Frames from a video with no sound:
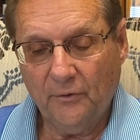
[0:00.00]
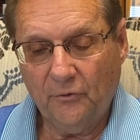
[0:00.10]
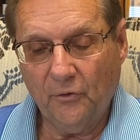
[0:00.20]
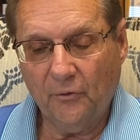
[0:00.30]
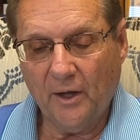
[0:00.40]

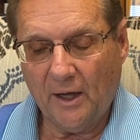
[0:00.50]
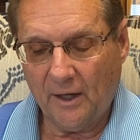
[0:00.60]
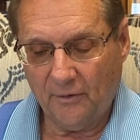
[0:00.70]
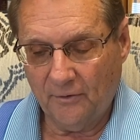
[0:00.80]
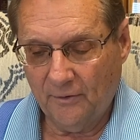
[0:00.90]
Do
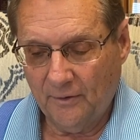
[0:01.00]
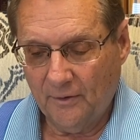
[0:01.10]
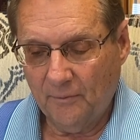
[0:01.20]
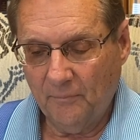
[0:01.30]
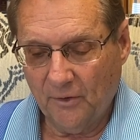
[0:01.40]
not
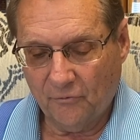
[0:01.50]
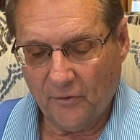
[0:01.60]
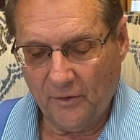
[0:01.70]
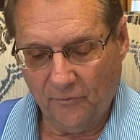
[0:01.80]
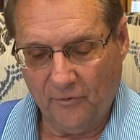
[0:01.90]
be
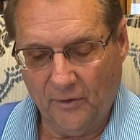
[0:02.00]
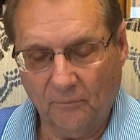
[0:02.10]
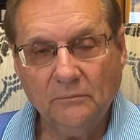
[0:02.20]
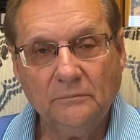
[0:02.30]
afraid of them.